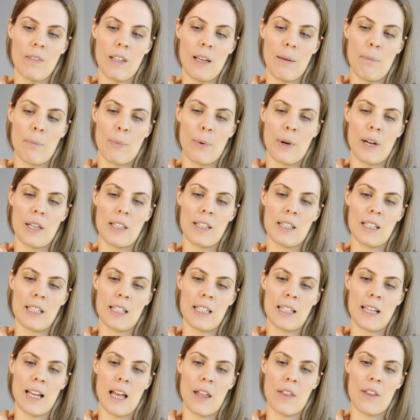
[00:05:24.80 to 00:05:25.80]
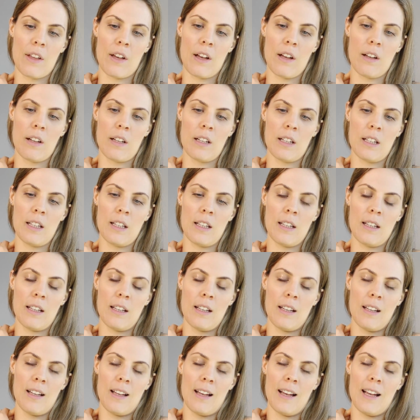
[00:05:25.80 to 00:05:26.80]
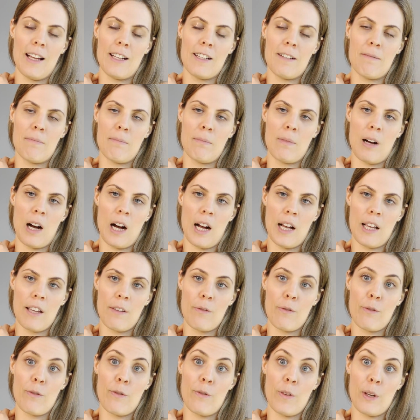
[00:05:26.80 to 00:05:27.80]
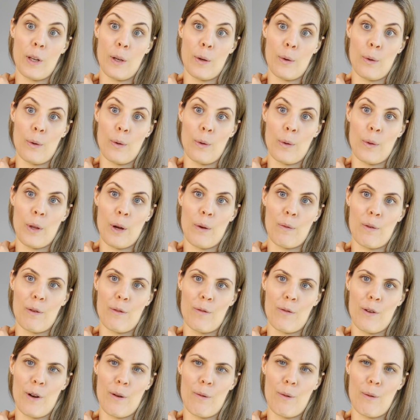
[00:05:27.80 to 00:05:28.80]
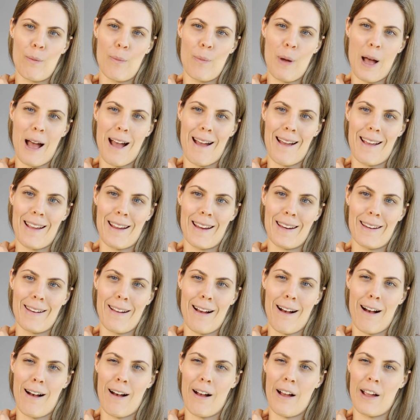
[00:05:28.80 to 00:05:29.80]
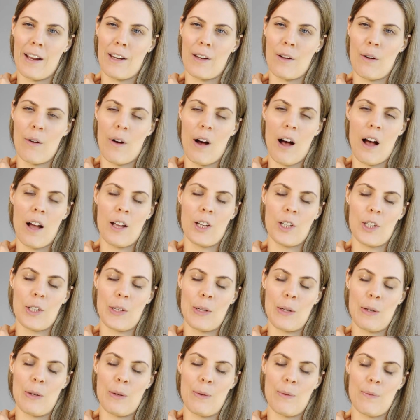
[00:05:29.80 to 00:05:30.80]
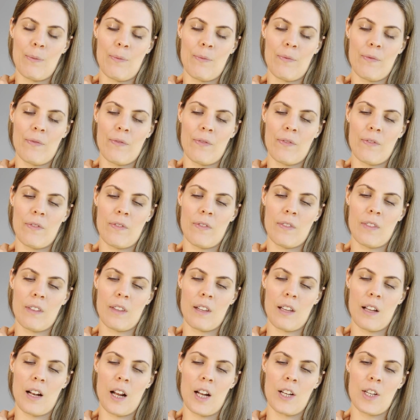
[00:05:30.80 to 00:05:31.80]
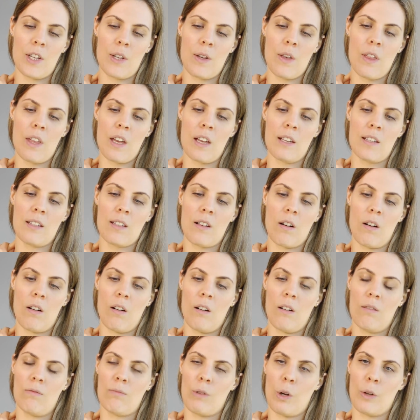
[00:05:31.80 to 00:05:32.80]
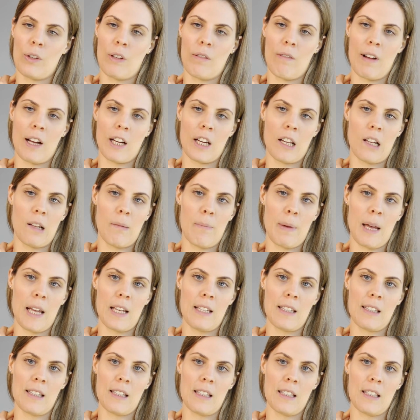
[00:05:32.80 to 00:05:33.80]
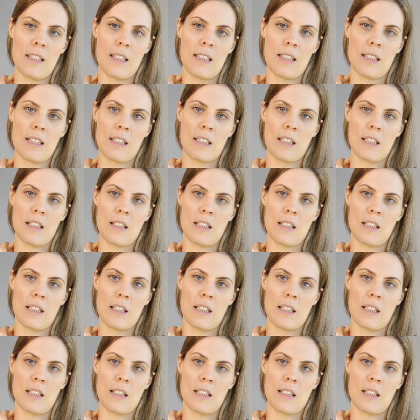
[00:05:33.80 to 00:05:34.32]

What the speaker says: and press in together. And you might feel the referral pain. I know I do. And I do this on a regular basis.